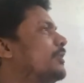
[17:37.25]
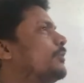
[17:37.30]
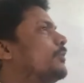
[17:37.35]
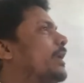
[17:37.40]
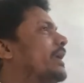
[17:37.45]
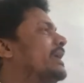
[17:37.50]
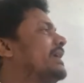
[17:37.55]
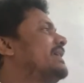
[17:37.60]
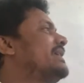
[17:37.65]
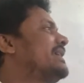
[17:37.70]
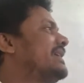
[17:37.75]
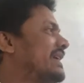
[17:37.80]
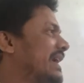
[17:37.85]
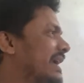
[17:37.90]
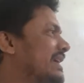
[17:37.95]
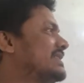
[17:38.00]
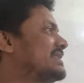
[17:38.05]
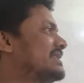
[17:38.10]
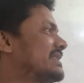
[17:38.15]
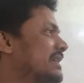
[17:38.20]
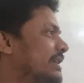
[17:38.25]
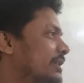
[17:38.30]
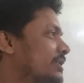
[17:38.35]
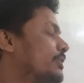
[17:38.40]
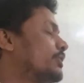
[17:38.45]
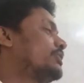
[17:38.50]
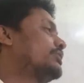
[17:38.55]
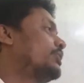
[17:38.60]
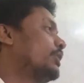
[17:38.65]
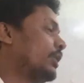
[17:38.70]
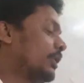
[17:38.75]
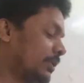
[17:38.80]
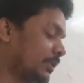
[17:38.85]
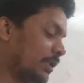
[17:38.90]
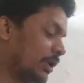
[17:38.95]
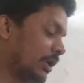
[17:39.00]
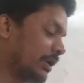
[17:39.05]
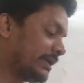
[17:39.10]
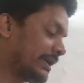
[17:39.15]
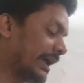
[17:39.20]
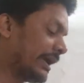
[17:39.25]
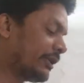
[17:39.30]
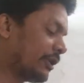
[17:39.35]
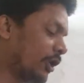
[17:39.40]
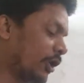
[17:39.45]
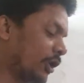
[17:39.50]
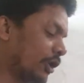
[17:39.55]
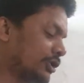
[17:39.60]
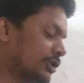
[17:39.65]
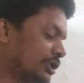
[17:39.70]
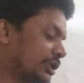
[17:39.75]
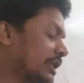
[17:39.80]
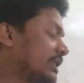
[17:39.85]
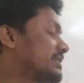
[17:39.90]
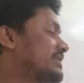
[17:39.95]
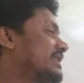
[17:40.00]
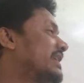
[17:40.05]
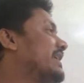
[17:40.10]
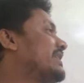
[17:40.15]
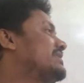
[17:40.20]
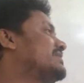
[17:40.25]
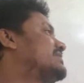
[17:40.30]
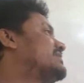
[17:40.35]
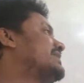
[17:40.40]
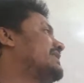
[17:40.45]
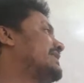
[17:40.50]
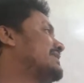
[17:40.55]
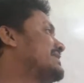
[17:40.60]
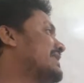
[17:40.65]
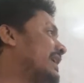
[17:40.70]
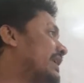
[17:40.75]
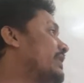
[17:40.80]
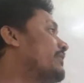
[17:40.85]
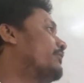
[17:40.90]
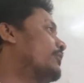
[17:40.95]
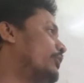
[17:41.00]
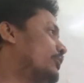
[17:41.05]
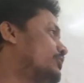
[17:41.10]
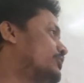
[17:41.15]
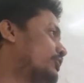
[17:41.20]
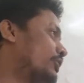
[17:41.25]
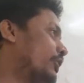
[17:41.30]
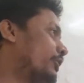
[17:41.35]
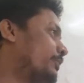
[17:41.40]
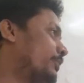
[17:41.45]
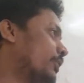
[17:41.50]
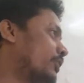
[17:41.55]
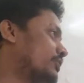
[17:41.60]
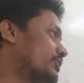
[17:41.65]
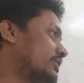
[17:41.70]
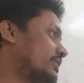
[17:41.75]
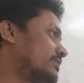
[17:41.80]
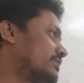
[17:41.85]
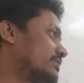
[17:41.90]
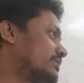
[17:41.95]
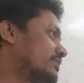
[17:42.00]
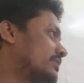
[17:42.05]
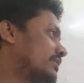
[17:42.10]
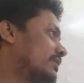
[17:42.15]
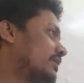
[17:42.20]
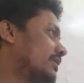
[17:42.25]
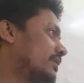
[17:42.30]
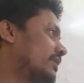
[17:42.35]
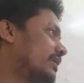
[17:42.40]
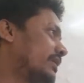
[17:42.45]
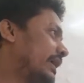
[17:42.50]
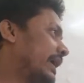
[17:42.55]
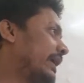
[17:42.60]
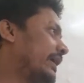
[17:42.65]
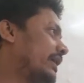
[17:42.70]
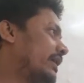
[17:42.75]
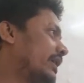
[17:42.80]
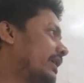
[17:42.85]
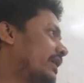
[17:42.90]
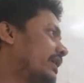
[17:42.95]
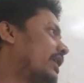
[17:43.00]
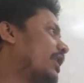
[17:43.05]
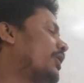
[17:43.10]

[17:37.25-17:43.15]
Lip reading: 1 indicates the technological change is an evolutionary process, right?